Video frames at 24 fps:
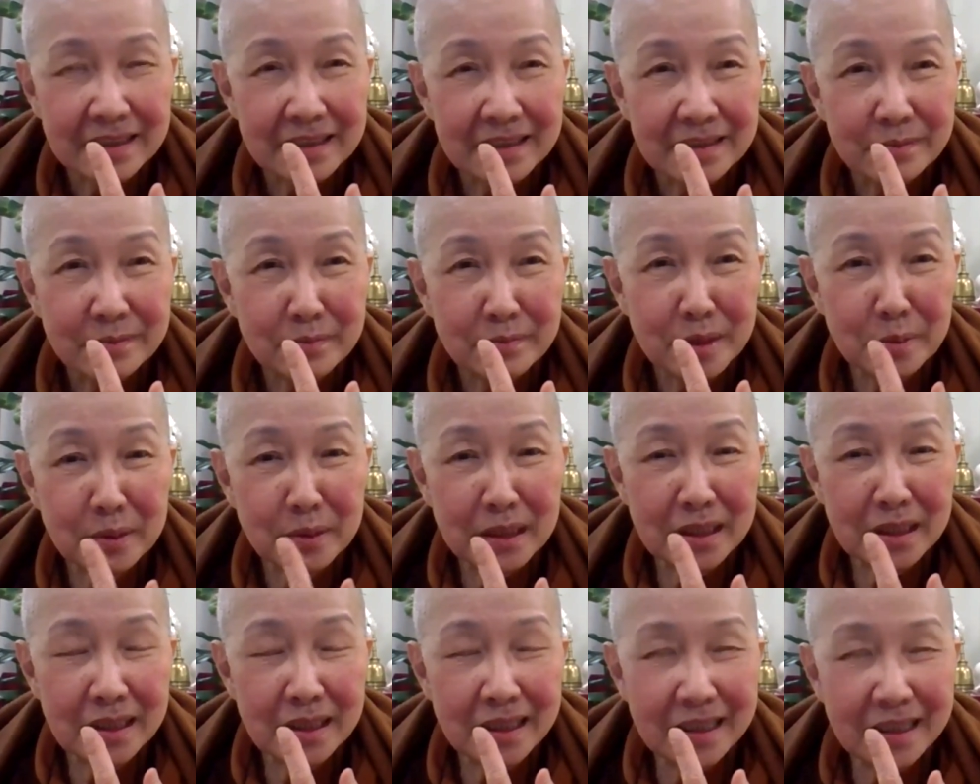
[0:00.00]

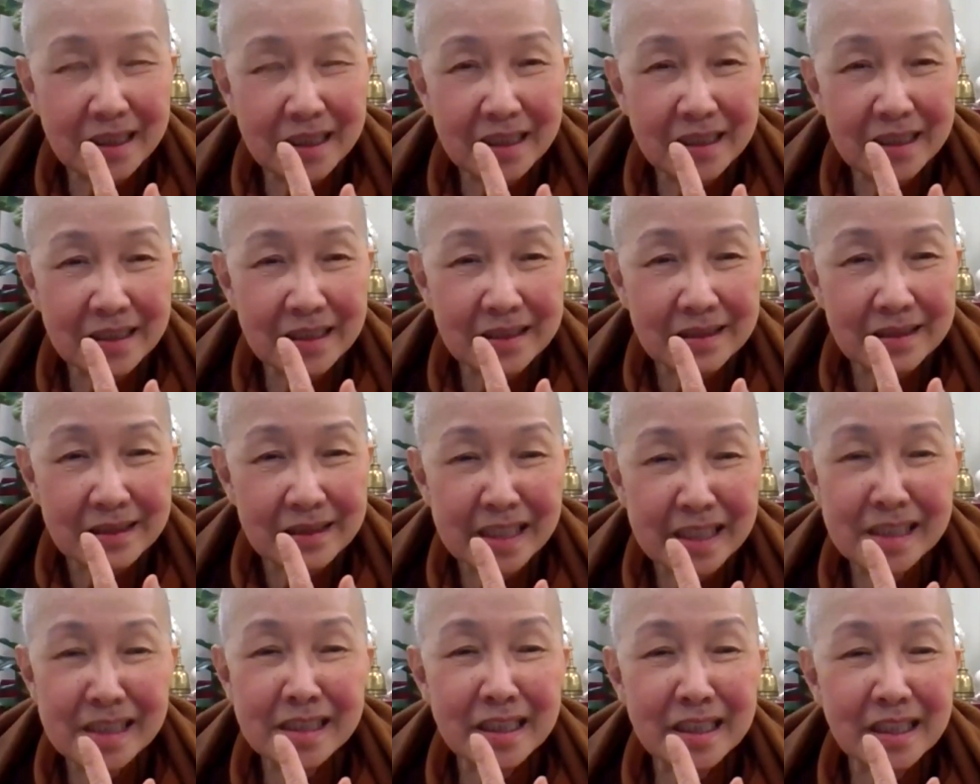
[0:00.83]
Maybe
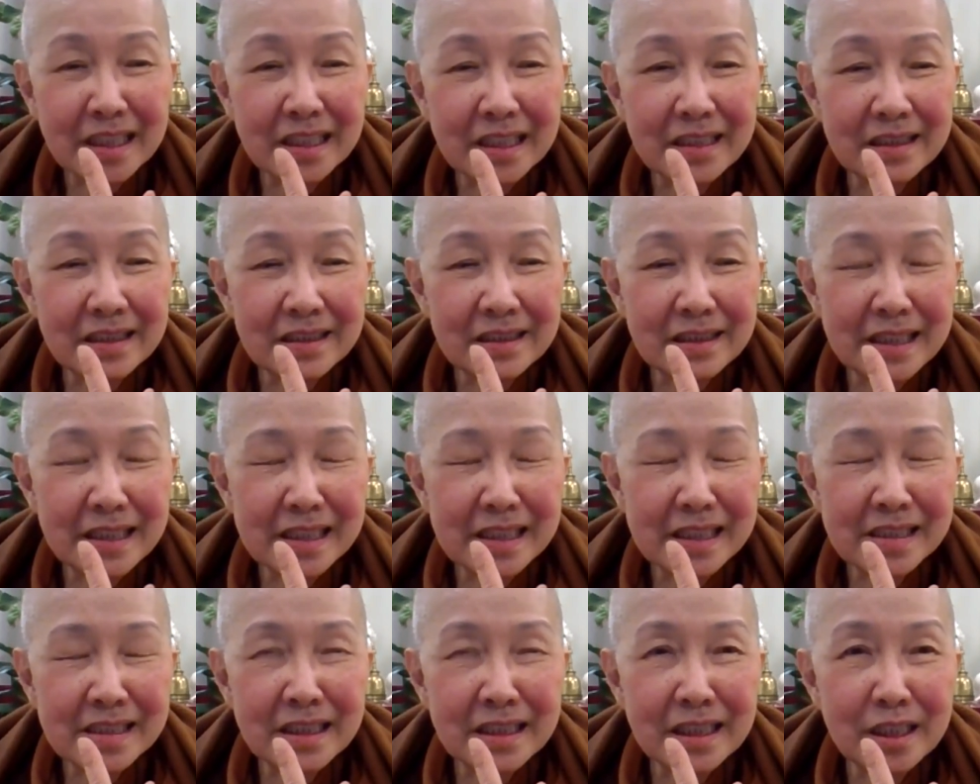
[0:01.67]
let's
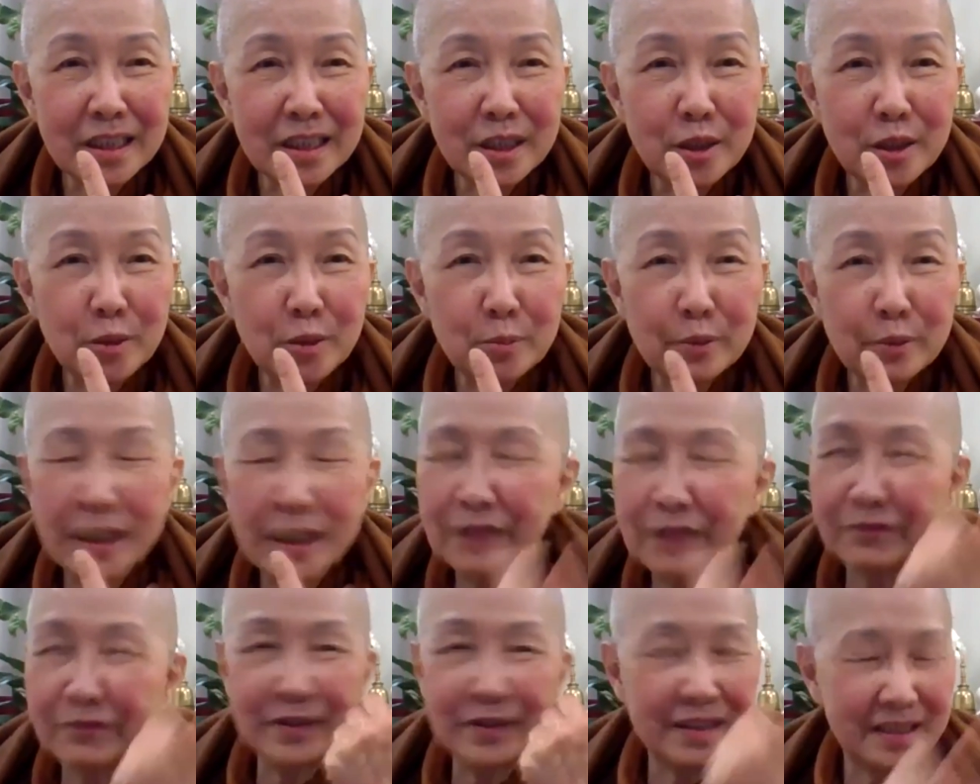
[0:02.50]
say
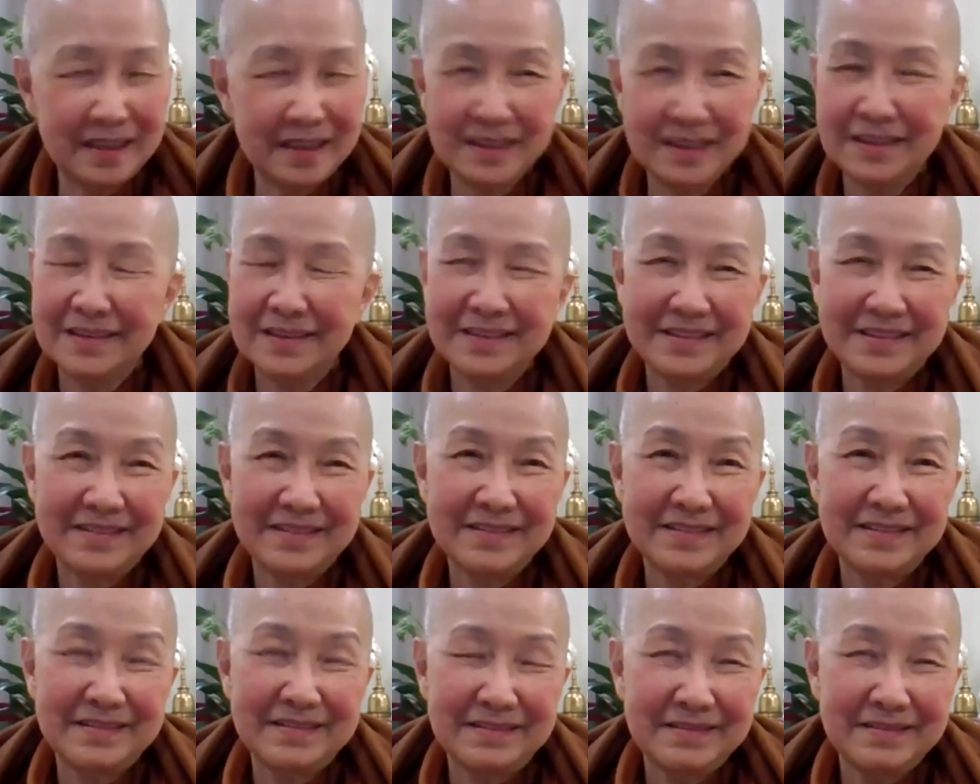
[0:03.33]
breakfast.
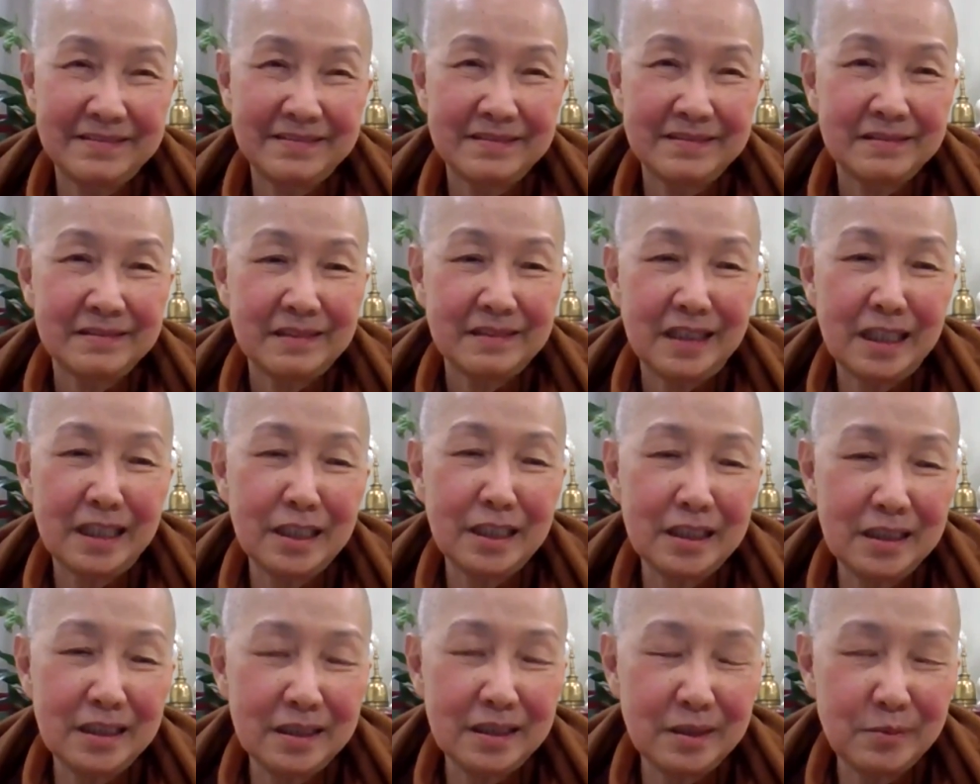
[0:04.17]

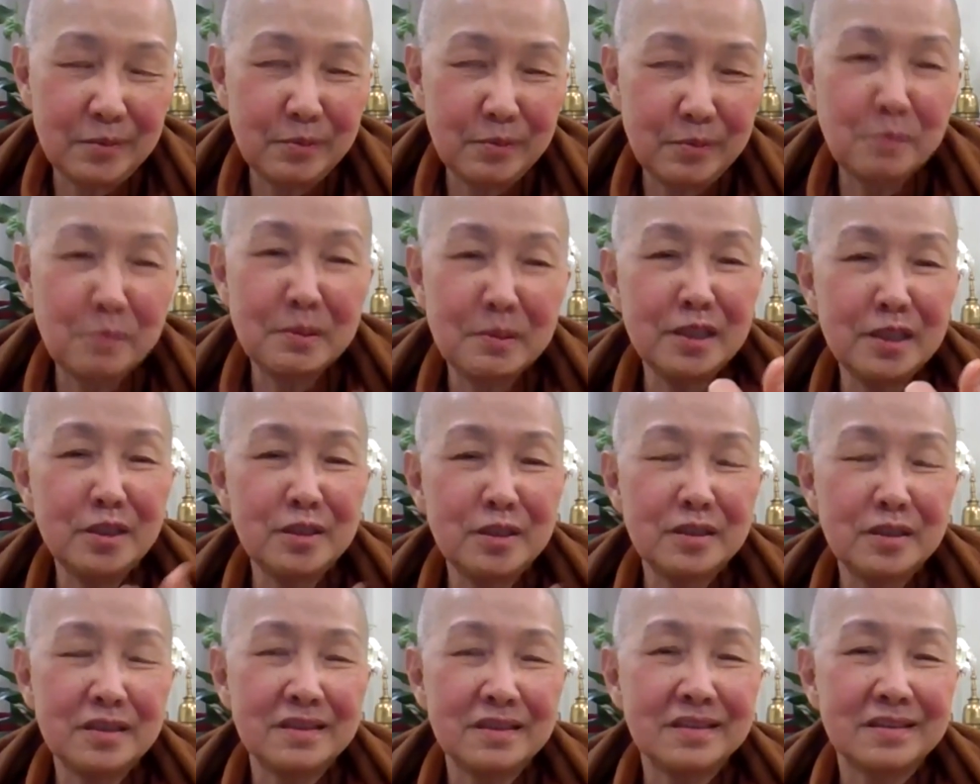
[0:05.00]

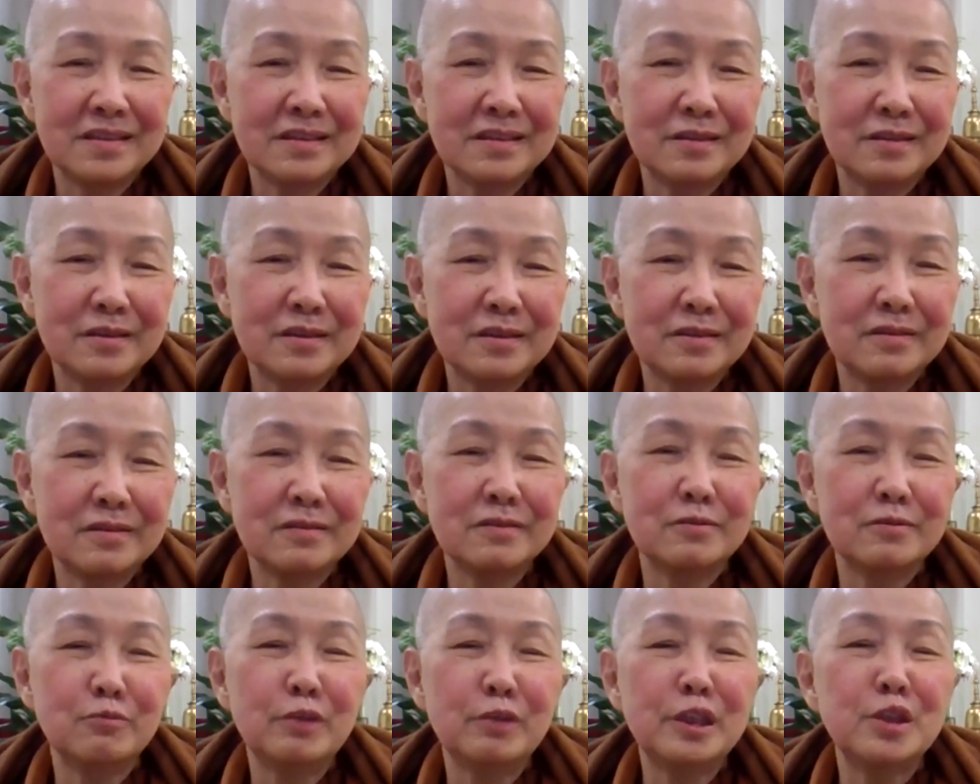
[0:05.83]
Probably
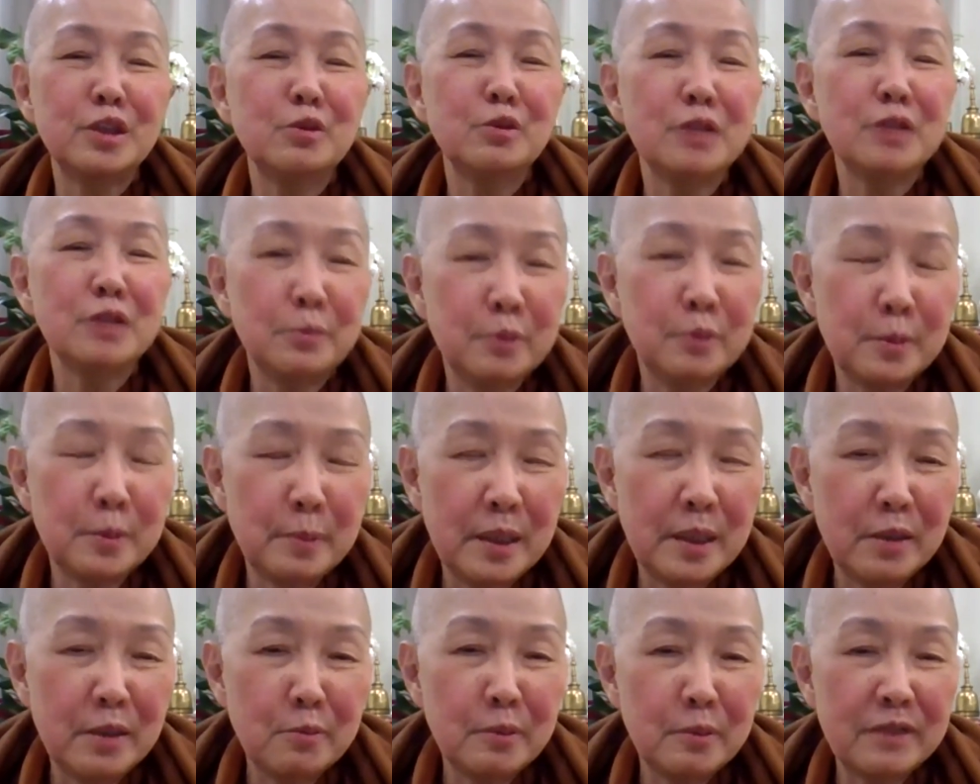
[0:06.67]
when you are
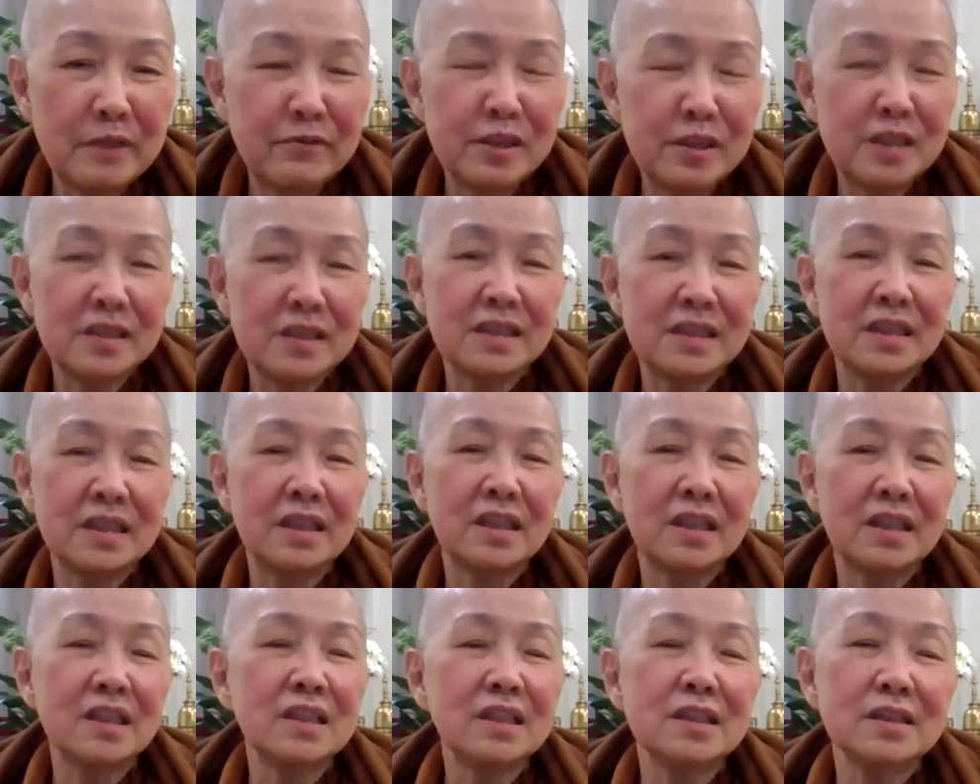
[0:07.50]
preparing breakfast, you say,
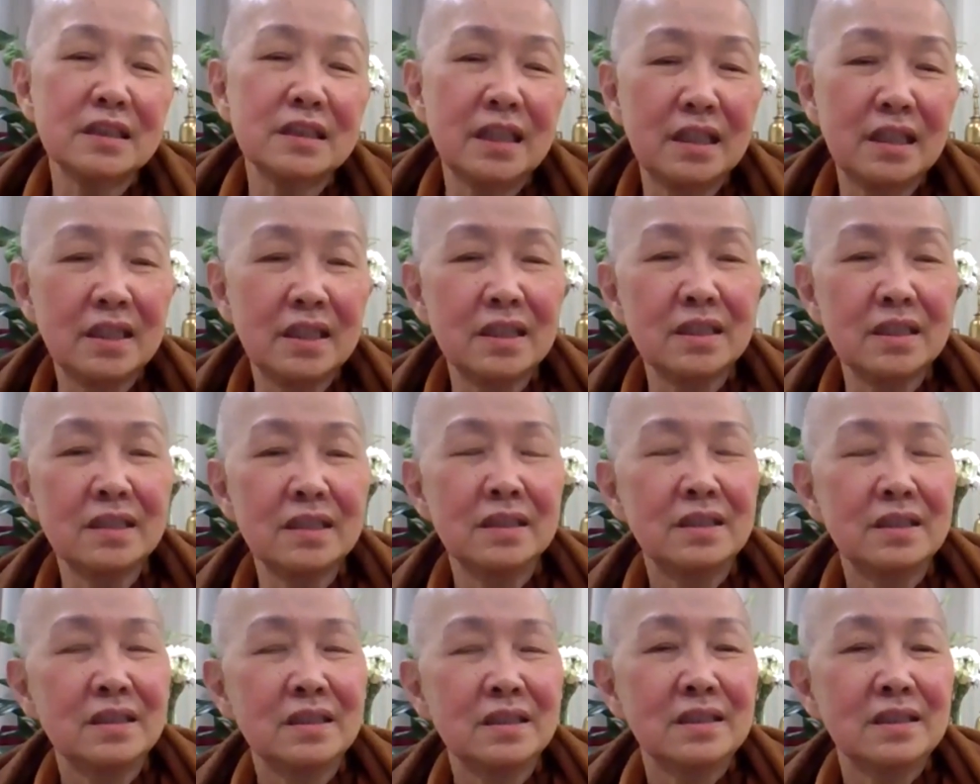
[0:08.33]
okay,
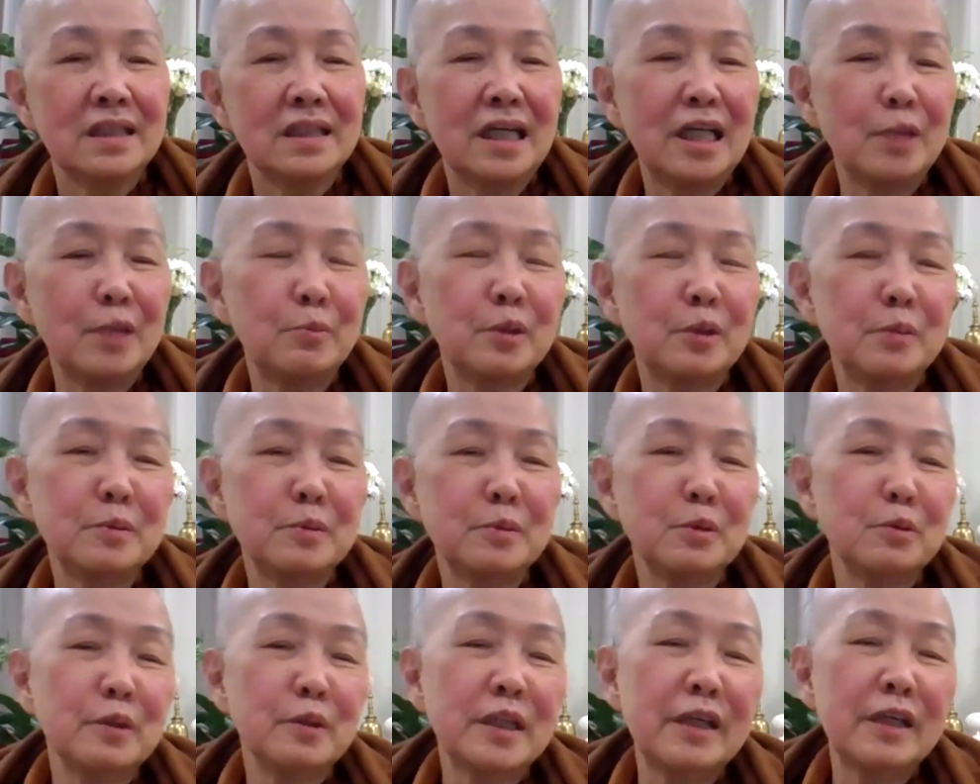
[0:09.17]
I probably
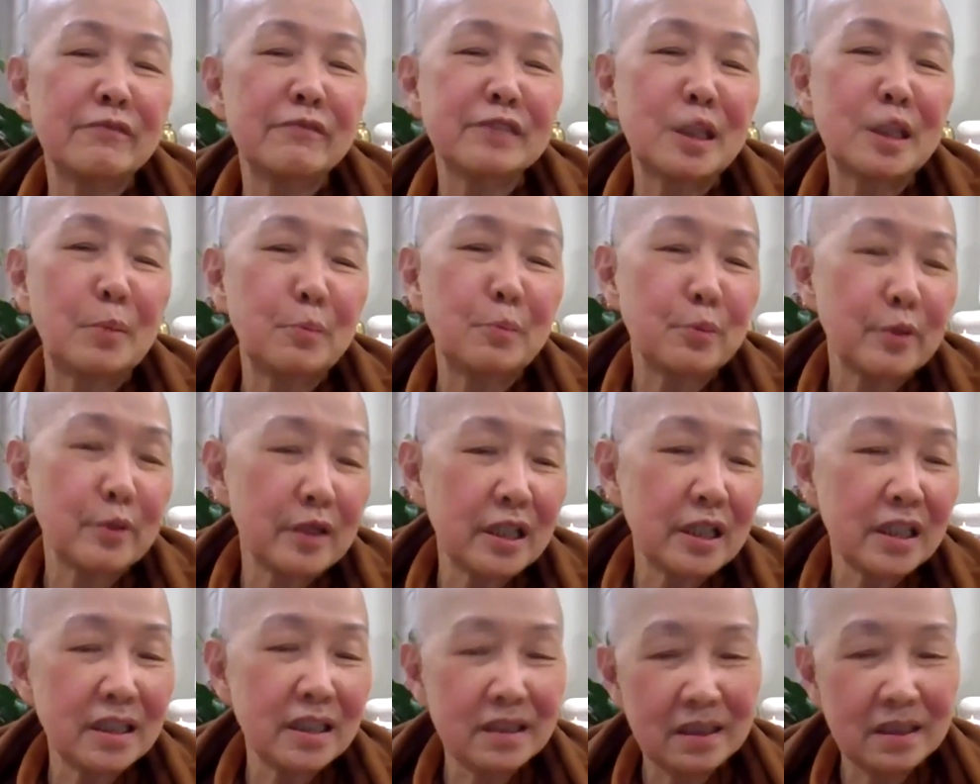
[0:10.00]
will have some
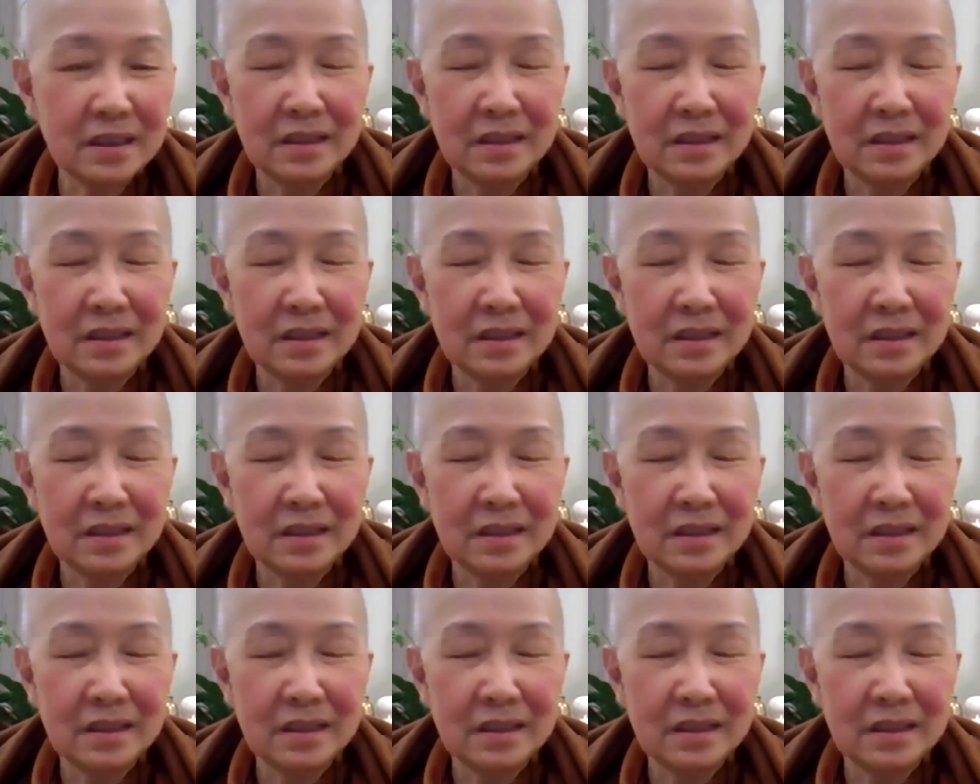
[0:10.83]
bread.